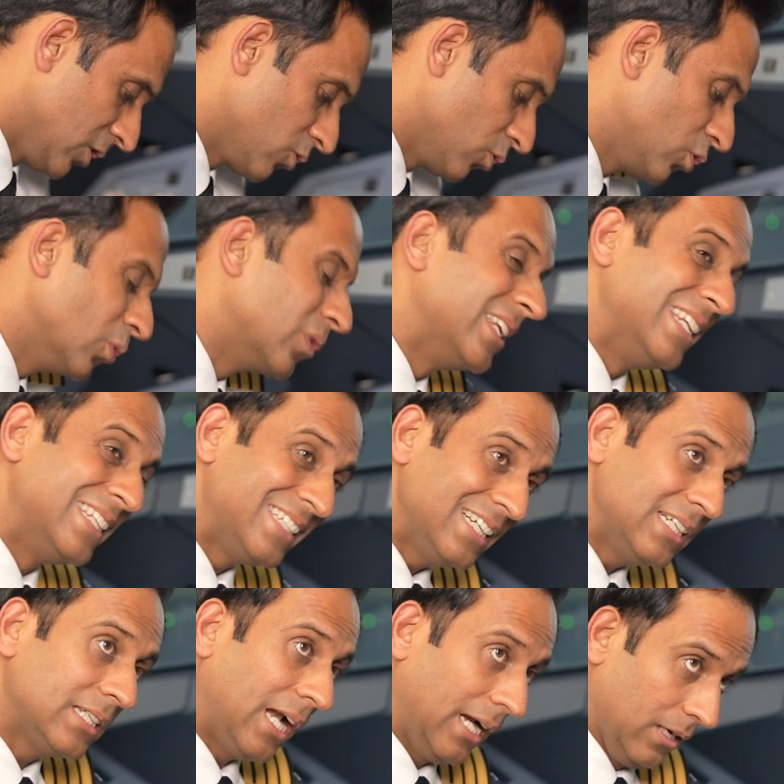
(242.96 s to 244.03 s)
So to
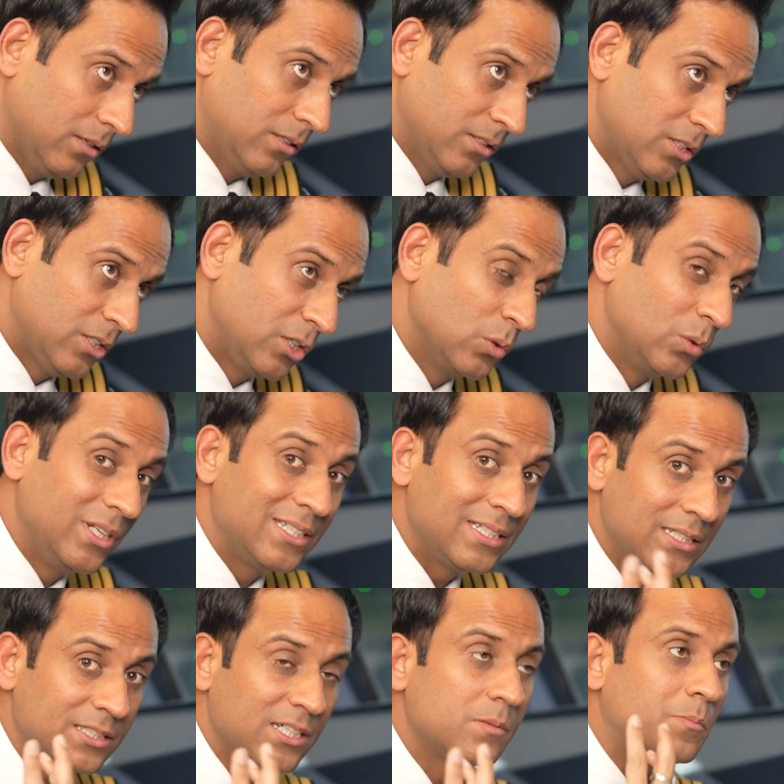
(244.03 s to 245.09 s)
reset that, to
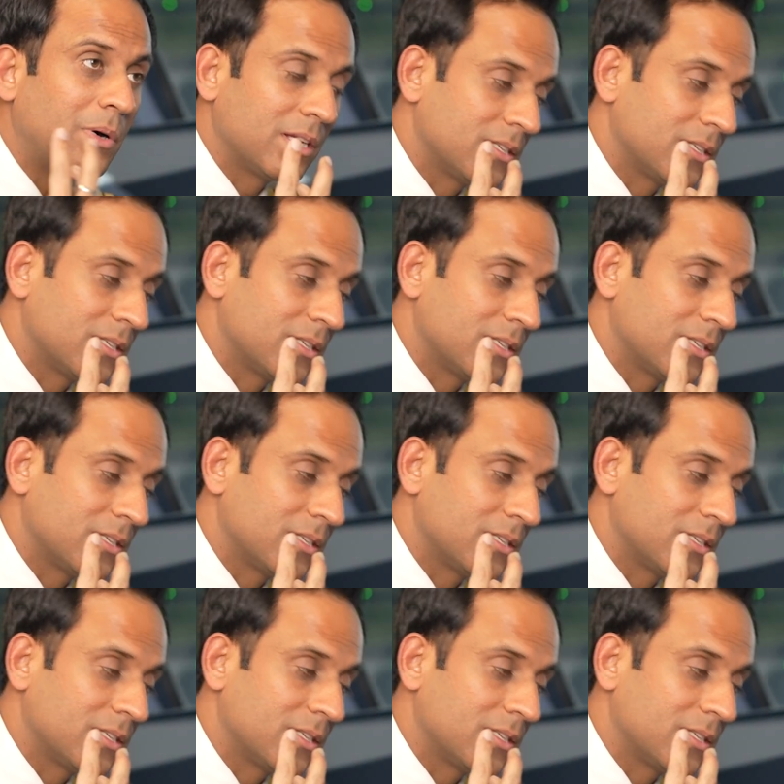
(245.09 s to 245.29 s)
reset that